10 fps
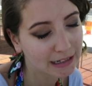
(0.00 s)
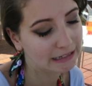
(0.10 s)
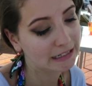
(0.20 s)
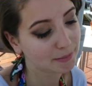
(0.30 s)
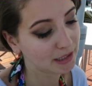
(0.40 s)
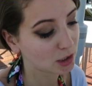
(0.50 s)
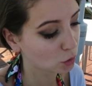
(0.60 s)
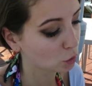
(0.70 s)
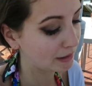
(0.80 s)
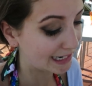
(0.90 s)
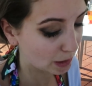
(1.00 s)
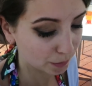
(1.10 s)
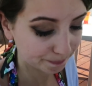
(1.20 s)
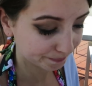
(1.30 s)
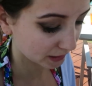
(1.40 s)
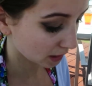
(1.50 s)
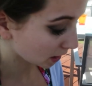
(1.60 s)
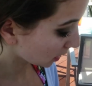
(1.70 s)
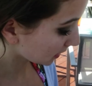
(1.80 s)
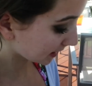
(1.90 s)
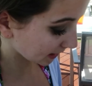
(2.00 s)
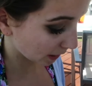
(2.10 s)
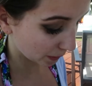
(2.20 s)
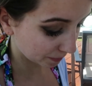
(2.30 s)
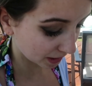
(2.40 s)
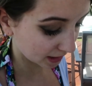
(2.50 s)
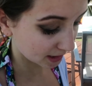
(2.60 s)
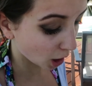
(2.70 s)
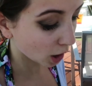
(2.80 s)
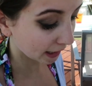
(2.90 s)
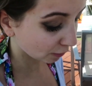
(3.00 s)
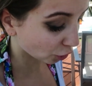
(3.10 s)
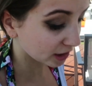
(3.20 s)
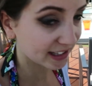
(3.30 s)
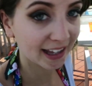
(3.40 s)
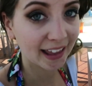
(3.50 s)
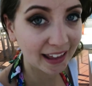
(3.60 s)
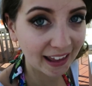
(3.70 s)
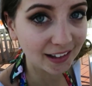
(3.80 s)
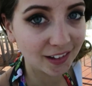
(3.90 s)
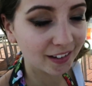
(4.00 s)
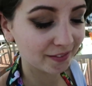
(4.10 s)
and I need something to cool me down. So I'm going to tuck right in.